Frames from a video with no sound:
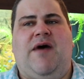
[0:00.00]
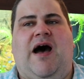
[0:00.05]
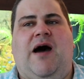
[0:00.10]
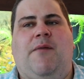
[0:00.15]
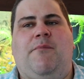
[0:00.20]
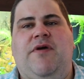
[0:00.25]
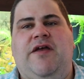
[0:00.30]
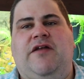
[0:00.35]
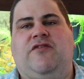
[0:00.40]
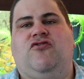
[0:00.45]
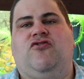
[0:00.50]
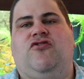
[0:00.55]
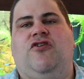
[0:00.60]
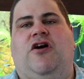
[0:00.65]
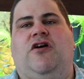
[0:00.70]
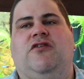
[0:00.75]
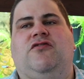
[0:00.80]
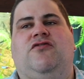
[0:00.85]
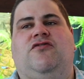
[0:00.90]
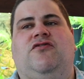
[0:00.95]
ambient
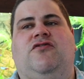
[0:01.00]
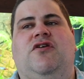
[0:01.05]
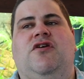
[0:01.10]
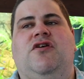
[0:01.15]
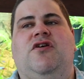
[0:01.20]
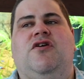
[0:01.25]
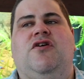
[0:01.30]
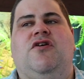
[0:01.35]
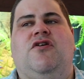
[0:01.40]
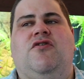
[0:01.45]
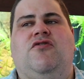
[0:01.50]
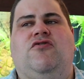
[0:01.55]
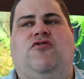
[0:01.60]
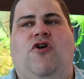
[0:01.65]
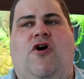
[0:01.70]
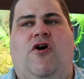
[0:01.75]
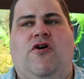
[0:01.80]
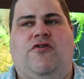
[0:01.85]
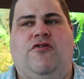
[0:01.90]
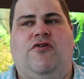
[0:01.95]
shots,
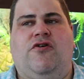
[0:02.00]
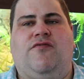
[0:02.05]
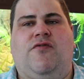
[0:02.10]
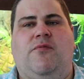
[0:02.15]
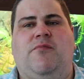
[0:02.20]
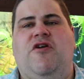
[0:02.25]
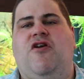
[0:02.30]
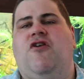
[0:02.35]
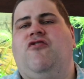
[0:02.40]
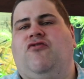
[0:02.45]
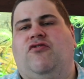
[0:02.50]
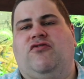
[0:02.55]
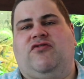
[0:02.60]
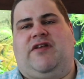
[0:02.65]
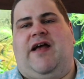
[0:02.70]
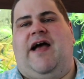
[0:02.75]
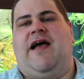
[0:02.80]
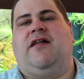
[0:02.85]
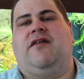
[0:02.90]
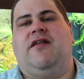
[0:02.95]
talking over my usual
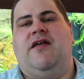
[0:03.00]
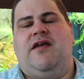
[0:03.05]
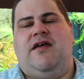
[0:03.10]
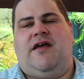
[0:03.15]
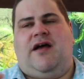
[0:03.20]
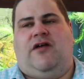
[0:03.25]
style.